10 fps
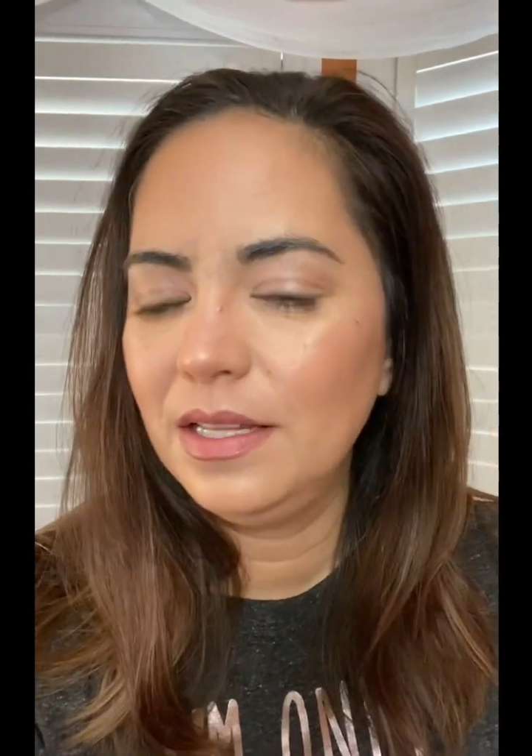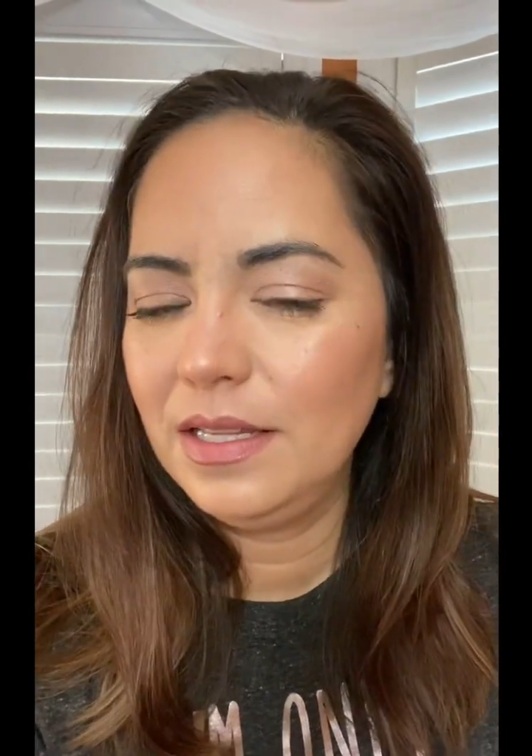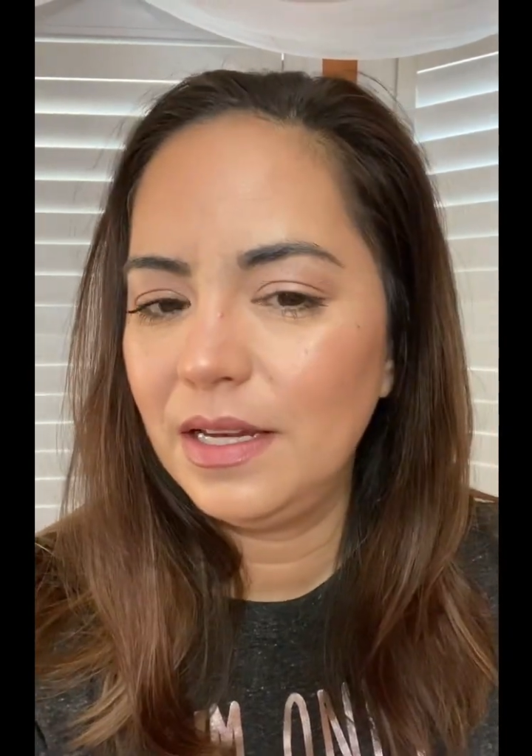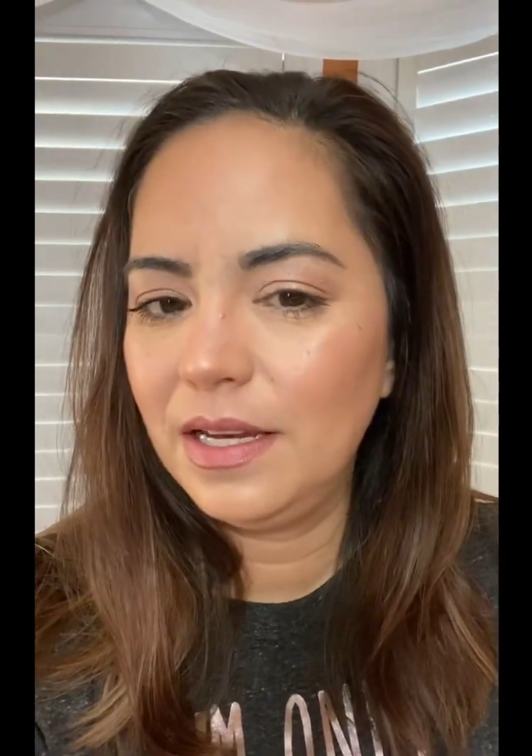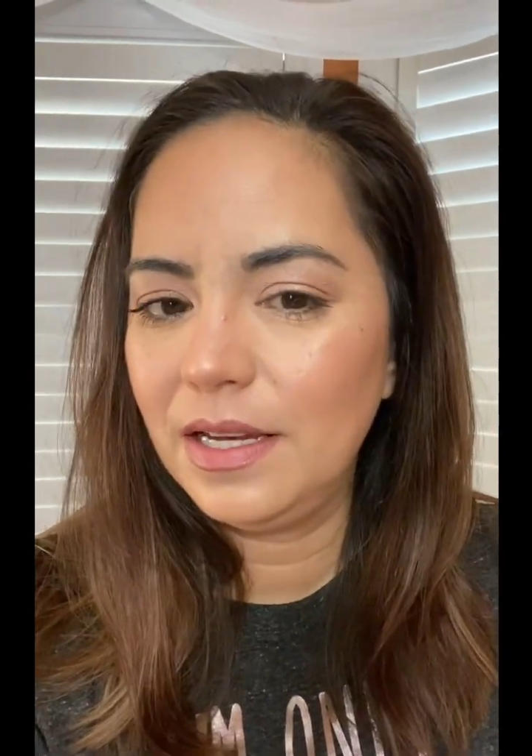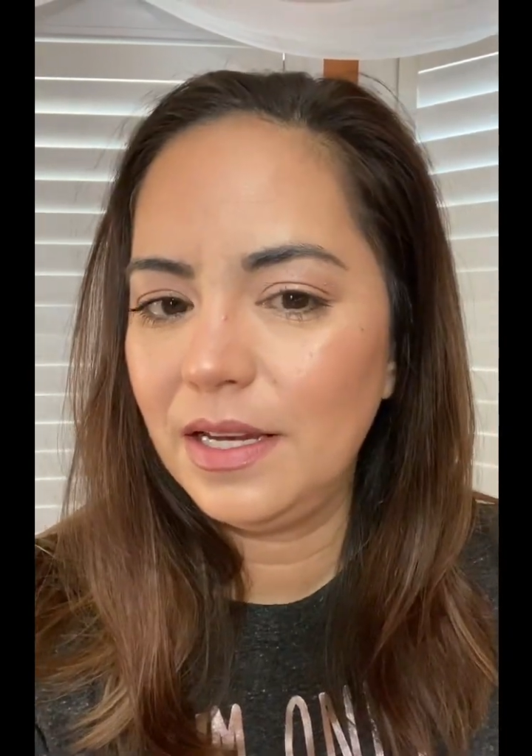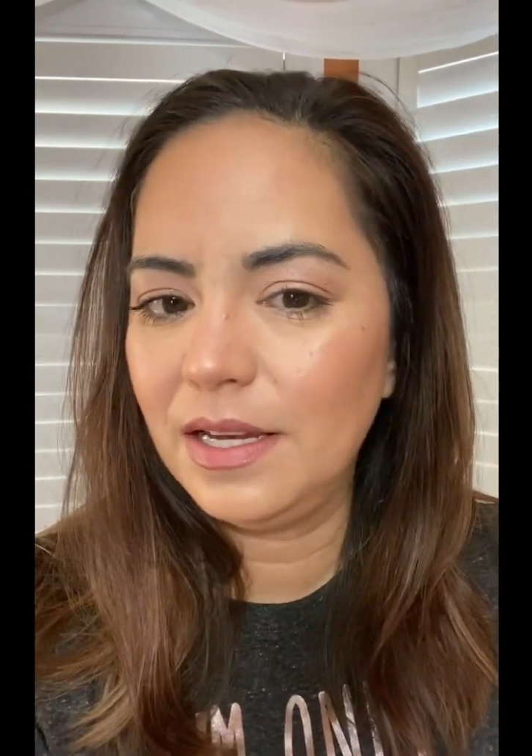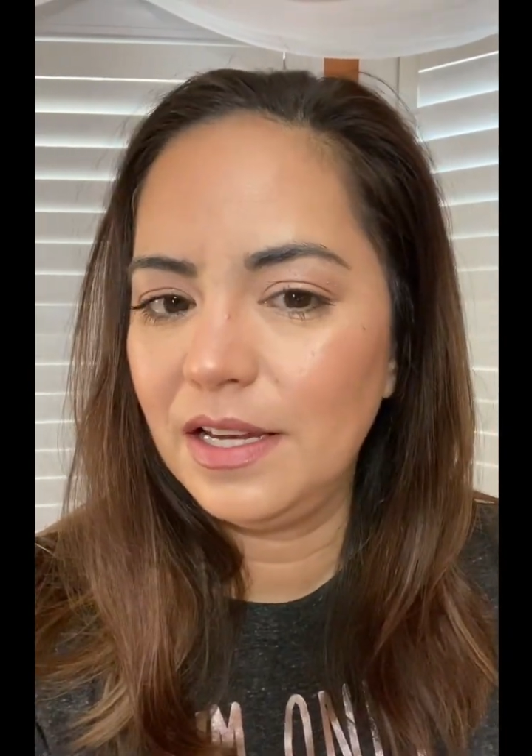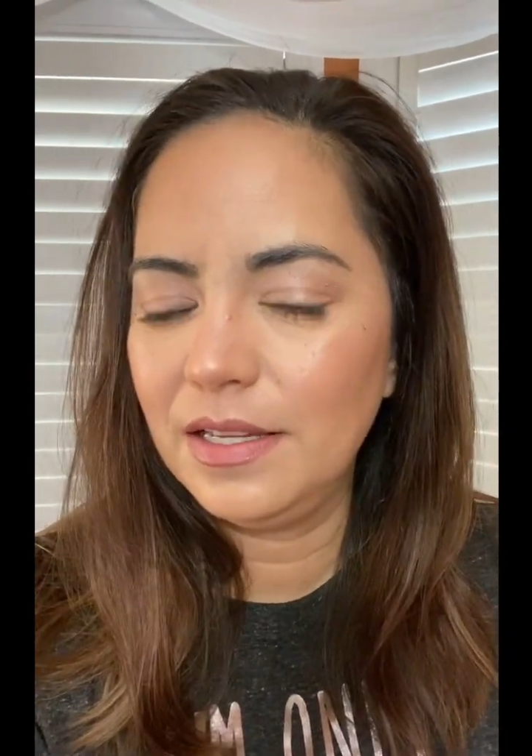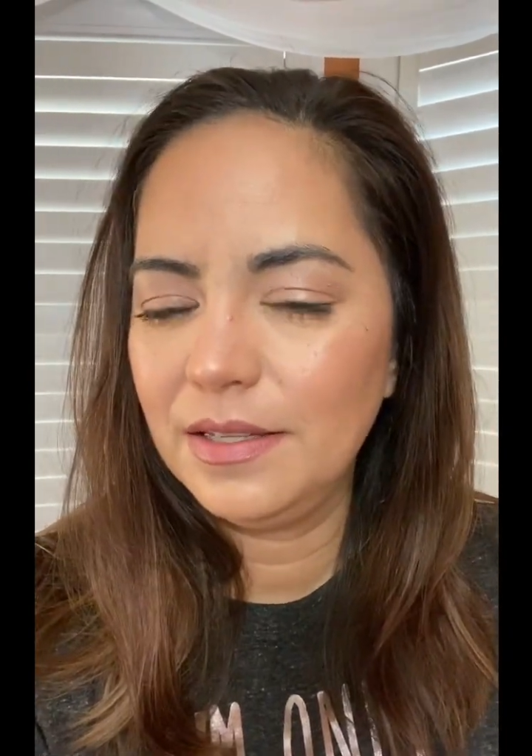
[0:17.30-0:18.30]

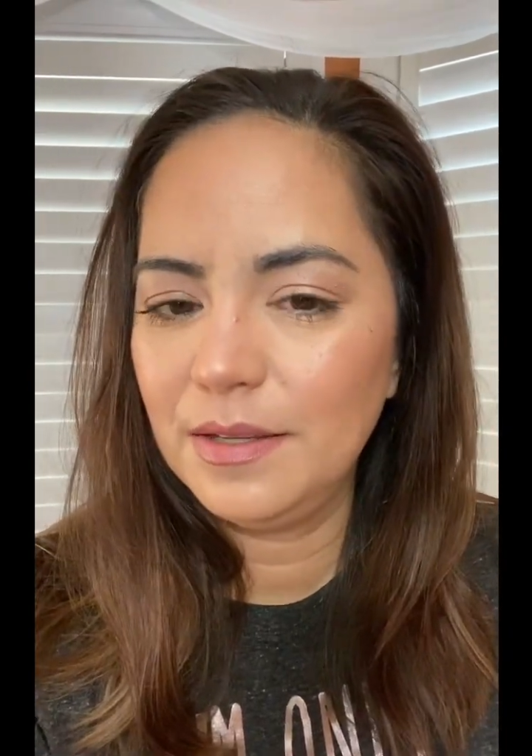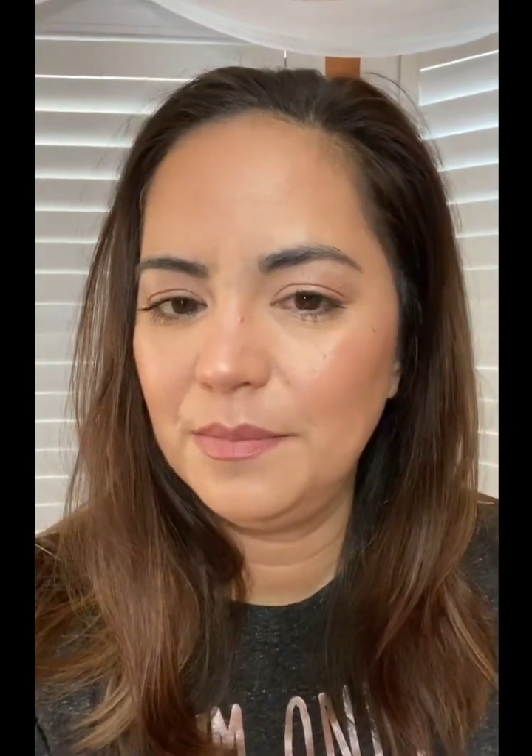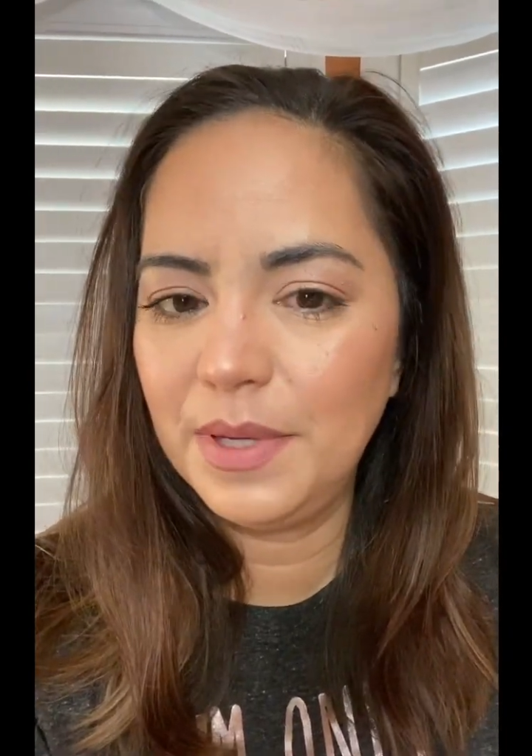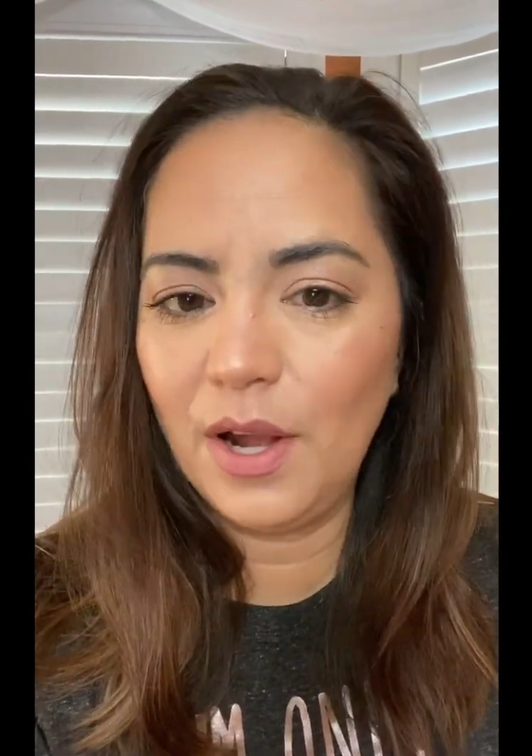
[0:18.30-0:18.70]
but